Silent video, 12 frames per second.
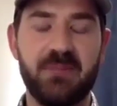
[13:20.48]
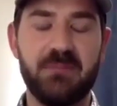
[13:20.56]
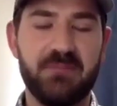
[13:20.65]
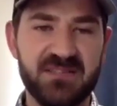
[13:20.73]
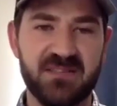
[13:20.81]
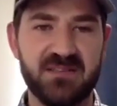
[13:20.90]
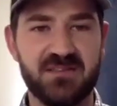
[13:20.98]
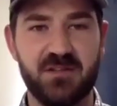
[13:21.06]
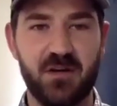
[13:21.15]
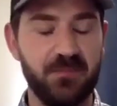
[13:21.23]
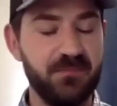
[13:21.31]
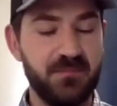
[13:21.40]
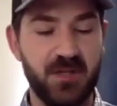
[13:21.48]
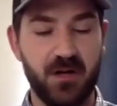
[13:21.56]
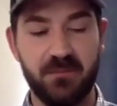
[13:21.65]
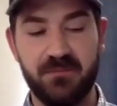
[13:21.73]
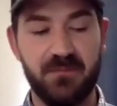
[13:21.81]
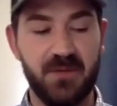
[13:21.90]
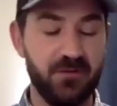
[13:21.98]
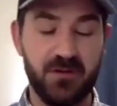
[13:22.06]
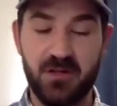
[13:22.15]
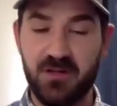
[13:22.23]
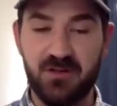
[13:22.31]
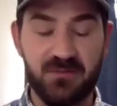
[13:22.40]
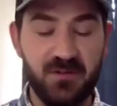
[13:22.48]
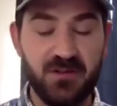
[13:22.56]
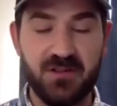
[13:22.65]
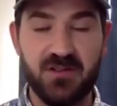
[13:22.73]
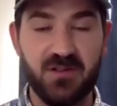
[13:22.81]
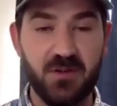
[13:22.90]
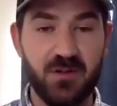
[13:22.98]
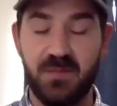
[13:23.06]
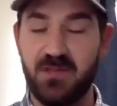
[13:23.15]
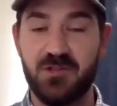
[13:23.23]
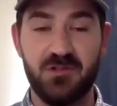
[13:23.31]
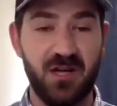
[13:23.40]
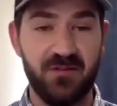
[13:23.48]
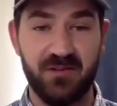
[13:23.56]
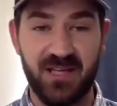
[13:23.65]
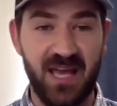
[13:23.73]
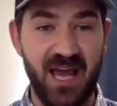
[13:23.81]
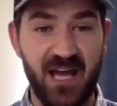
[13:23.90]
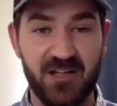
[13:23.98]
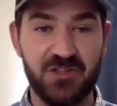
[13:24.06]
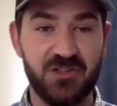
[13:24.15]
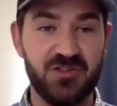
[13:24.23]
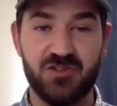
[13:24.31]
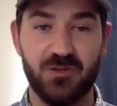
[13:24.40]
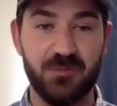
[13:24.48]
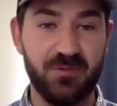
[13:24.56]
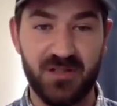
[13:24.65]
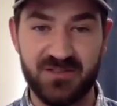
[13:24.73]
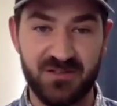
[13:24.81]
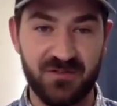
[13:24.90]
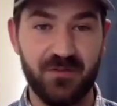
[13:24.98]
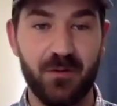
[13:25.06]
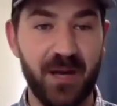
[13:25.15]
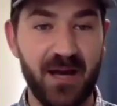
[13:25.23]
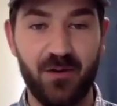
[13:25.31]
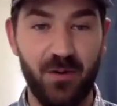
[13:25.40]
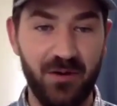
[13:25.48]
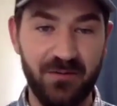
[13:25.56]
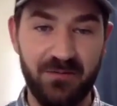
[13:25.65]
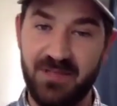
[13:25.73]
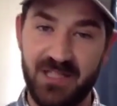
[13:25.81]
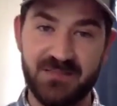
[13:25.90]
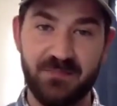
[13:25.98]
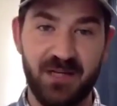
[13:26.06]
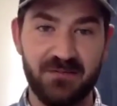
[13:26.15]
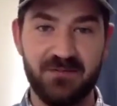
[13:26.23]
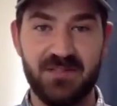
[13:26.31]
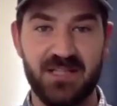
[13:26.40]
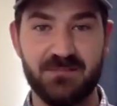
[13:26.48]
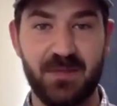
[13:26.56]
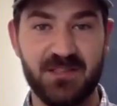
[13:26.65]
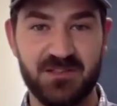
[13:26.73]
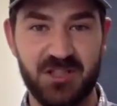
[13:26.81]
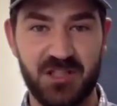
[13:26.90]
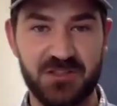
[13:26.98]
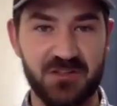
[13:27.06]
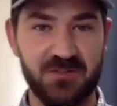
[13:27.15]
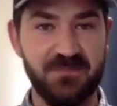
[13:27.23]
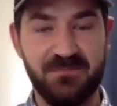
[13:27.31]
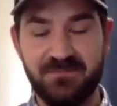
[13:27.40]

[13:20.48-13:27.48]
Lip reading: business. So if you're going to look to do it, make sure you have a cash surplus to fall back on. That's my suggestion.